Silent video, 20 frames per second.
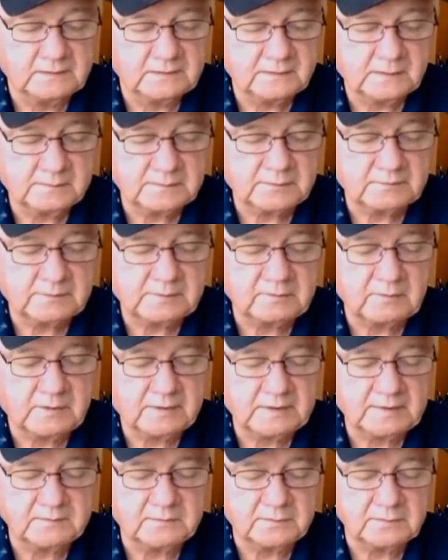Number 3,
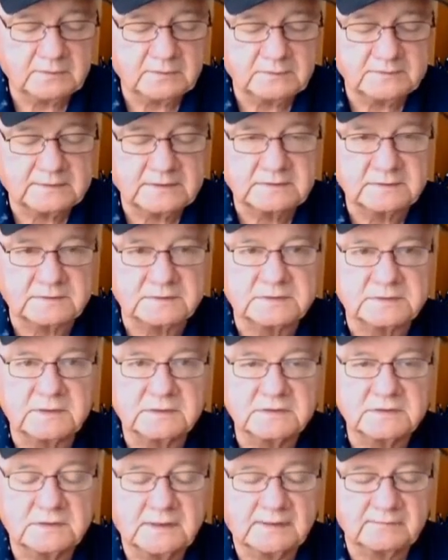Running Bull, takes a
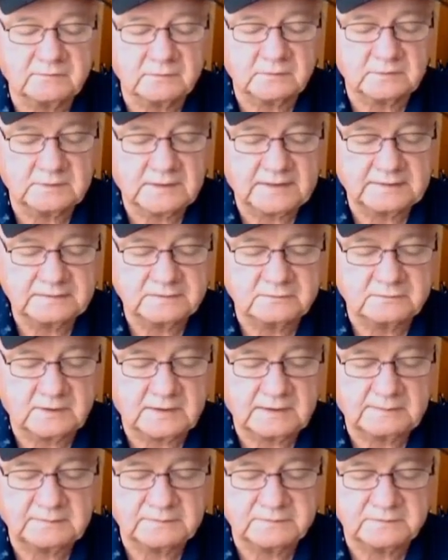6-level class drop,